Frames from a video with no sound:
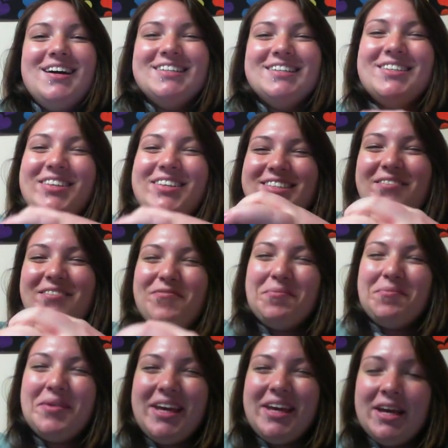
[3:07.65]
So that's it
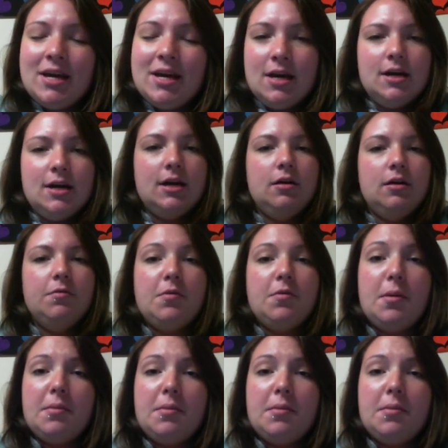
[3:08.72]
for me. I hope